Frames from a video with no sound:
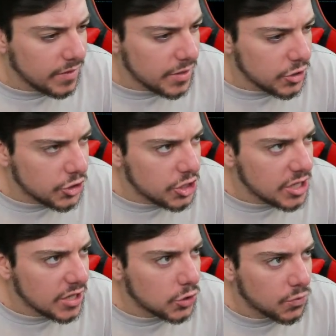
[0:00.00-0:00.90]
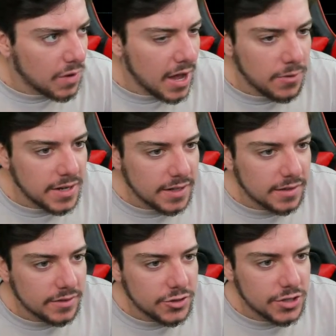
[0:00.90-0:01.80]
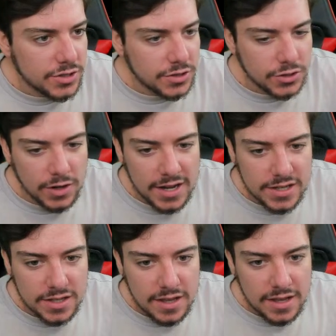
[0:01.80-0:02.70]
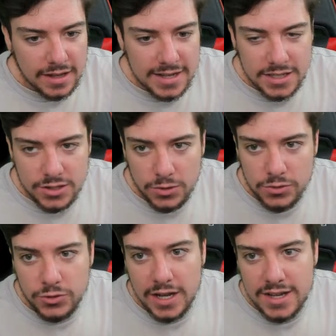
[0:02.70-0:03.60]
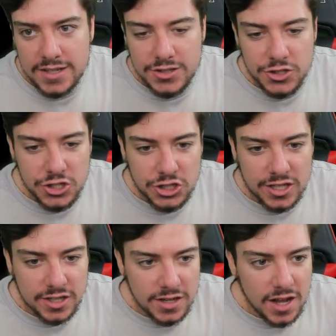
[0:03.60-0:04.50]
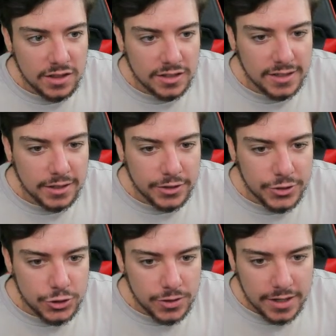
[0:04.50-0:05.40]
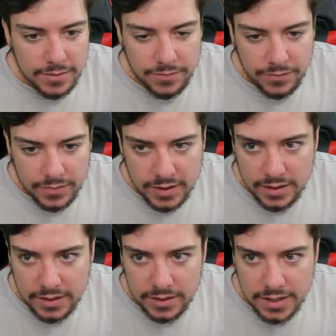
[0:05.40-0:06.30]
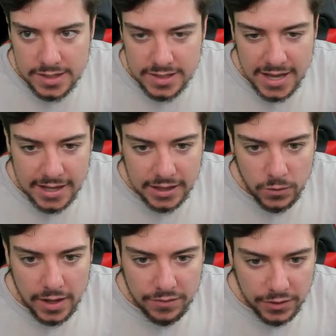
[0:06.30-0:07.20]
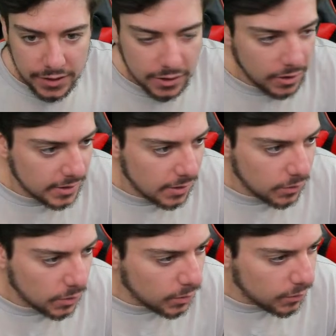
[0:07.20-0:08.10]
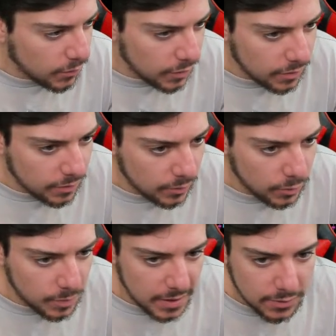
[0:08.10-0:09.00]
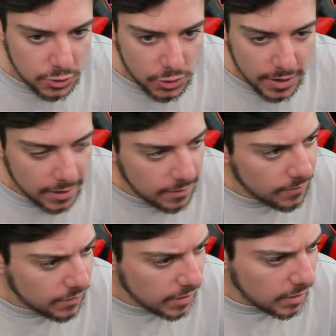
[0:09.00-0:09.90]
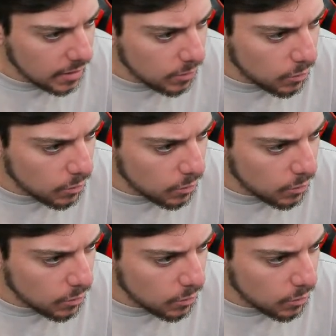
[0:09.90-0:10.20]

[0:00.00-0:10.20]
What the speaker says: GJ drowning. Jesus Christ. Guys, I told you guys GJ did not look like a good trade. That's exactly why I fucking called out gold, for gold being the trade. Euro